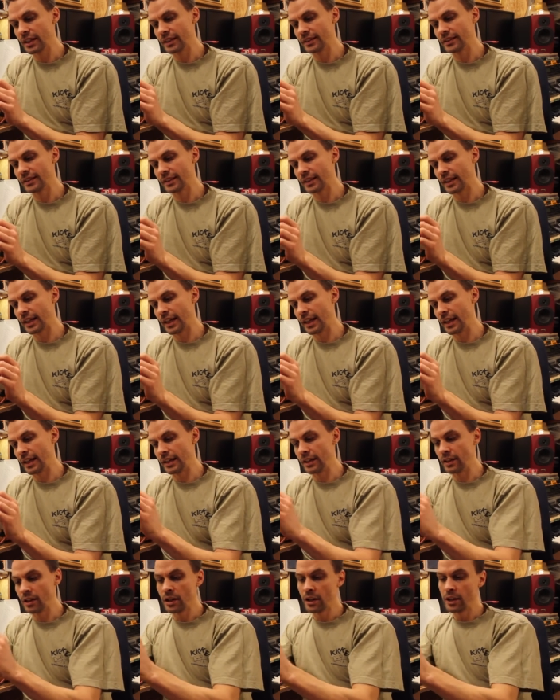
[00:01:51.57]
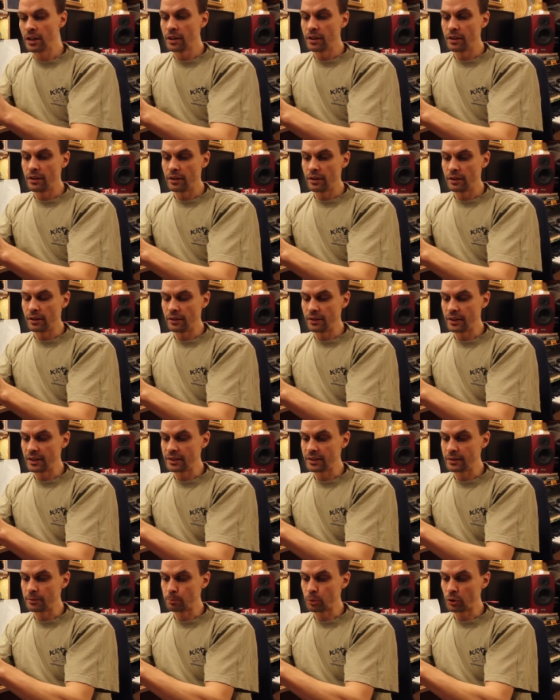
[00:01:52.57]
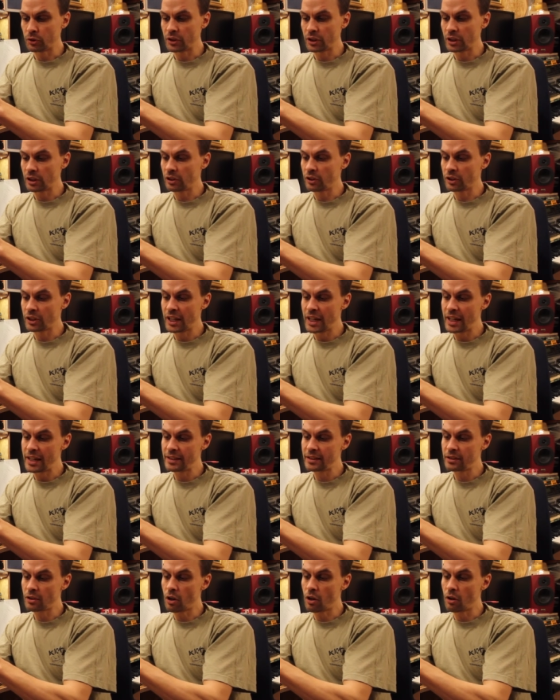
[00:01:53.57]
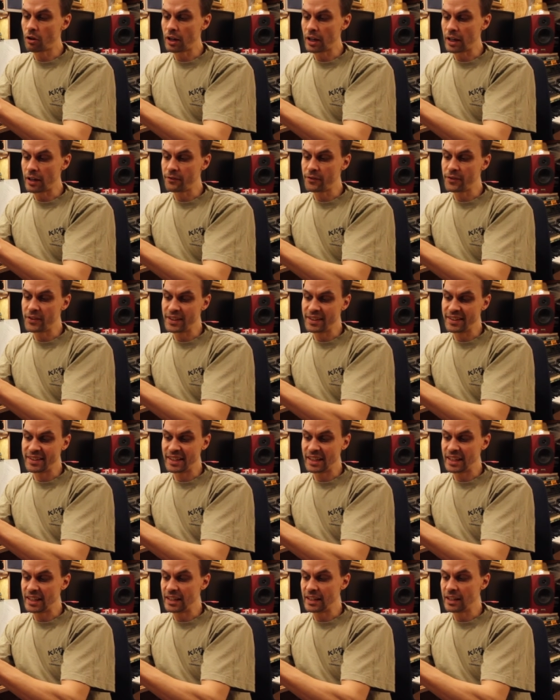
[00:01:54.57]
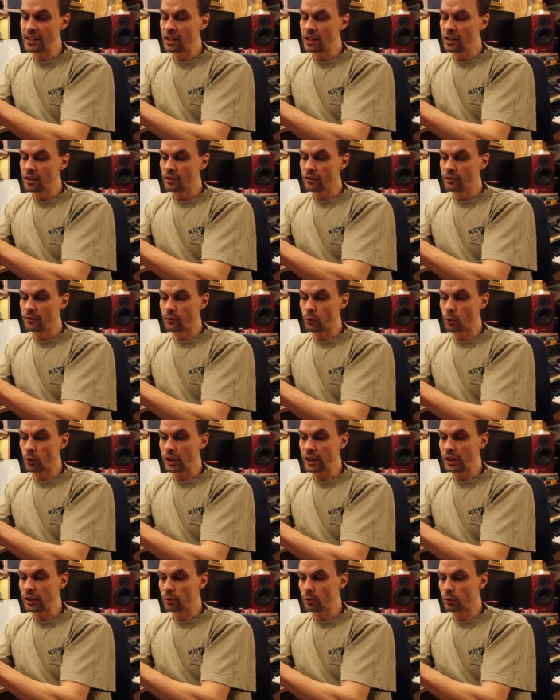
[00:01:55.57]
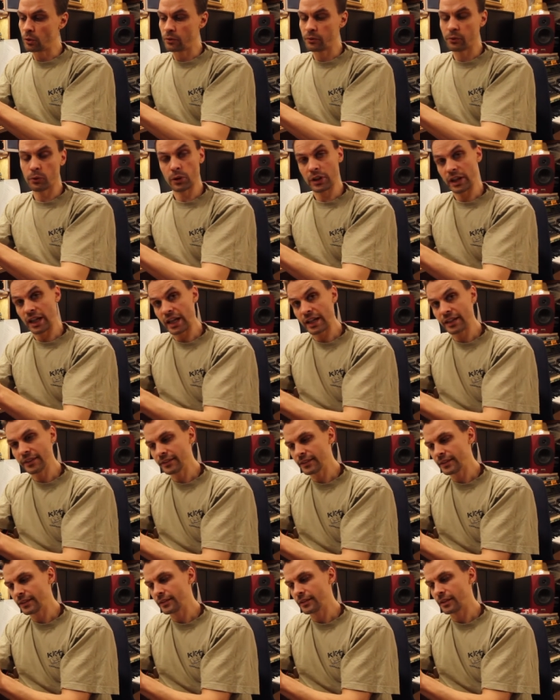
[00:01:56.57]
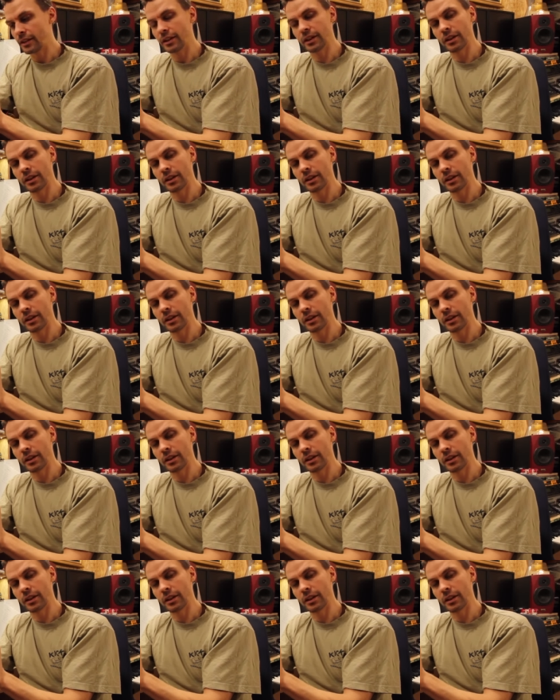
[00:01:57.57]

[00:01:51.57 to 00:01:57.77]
It's a, in this particular case, RFZ 40 or 48,